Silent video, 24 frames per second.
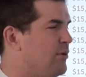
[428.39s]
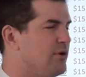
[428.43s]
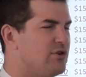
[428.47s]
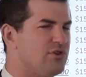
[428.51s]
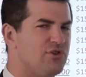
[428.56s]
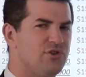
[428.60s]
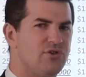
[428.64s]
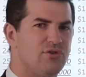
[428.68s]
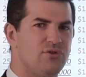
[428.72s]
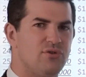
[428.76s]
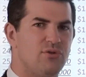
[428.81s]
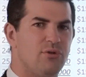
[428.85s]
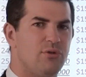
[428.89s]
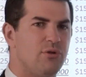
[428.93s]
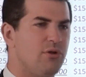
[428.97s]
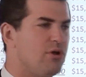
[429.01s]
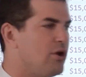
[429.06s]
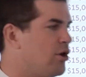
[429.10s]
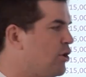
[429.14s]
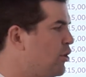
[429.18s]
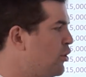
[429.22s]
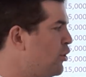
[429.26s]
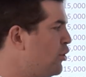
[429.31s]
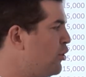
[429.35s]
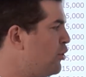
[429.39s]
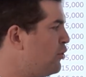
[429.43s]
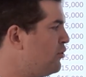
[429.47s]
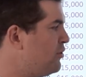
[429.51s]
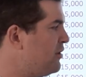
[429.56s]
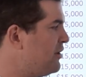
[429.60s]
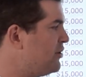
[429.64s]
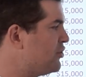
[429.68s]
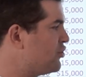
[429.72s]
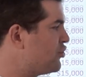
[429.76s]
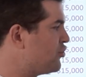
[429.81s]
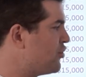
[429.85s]
It's
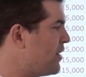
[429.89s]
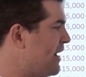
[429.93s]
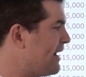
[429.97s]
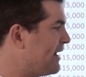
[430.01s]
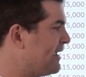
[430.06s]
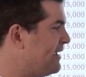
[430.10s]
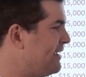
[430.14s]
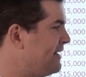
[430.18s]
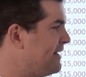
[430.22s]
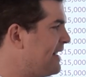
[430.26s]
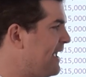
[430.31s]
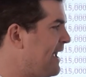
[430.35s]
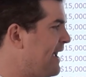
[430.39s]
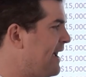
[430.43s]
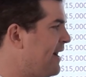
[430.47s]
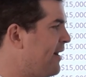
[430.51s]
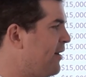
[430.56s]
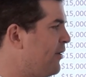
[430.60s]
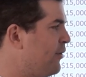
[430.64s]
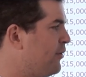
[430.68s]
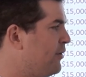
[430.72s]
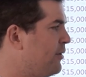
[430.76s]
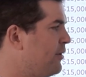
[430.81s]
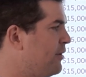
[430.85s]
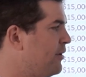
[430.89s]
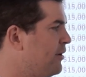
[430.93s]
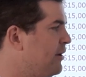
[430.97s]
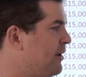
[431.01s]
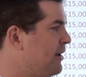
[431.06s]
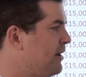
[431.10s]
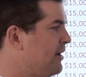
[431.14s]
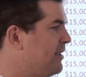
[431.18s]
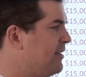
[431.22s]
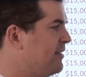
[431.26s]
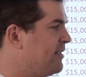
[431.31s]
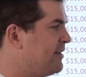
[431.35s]
slowly tracking down
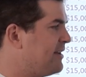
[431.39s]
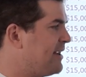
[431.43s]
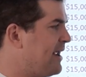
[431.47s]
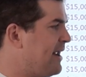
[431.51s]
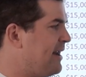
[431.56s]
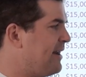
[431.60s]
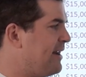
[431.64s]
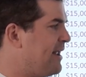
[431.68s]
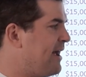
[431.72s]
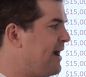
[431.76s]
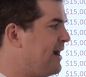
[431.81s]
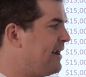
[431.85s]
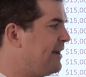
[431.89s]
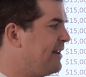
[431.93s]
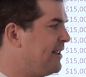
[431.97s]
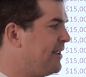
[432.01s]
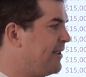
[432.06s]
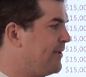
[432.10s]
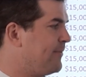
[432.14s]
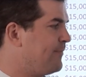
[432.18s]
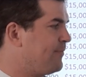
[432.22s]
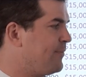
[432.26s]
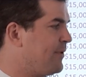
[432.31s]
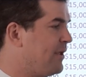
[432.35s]
the 1090.